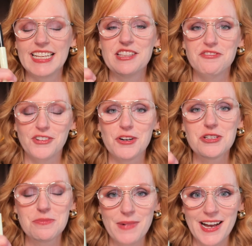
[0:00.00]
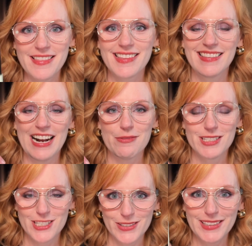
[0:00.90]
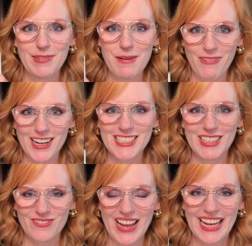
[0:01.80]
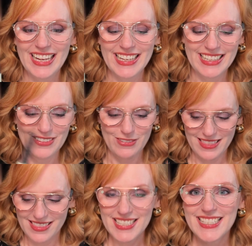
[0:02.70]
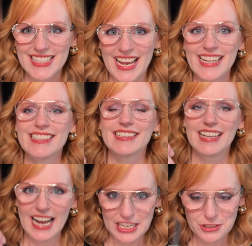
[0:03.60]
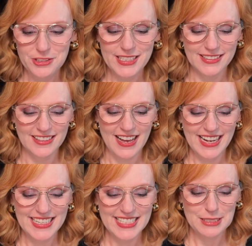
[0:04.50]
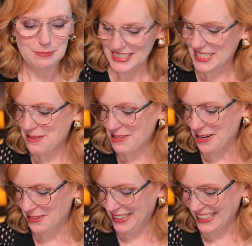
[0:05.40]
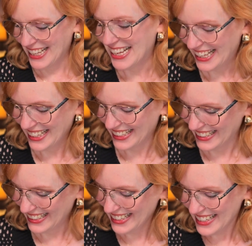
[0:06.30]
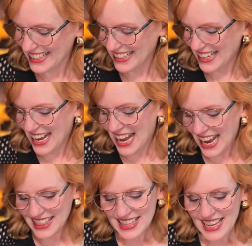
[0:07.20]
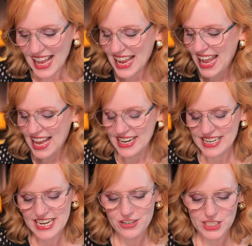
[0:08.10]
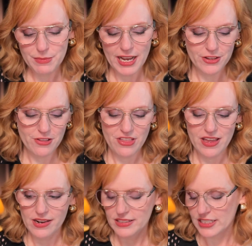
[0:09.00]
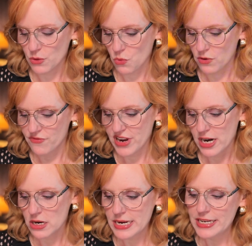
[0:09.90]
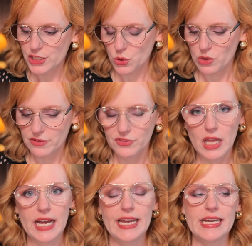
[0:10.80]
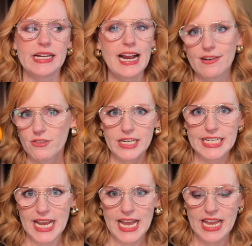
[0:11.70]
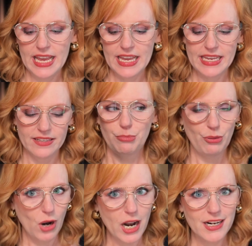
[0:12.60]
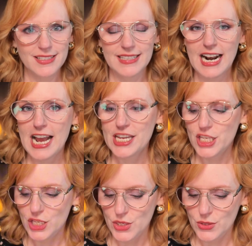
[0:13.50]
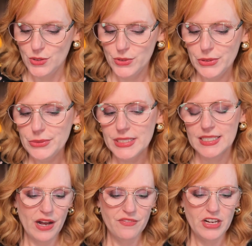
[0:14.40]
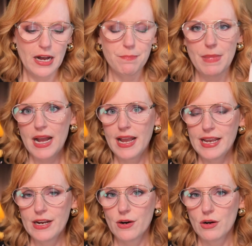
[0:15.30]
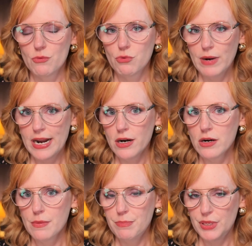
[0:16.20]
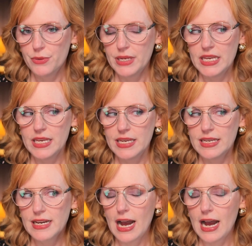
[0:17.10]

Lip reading: in the first month that I was doing my project pan with this set, I used it a lot. Let's keep going. I think I had in here some other things that were very sort of like everyday products that I use. I've got my Rare Beauty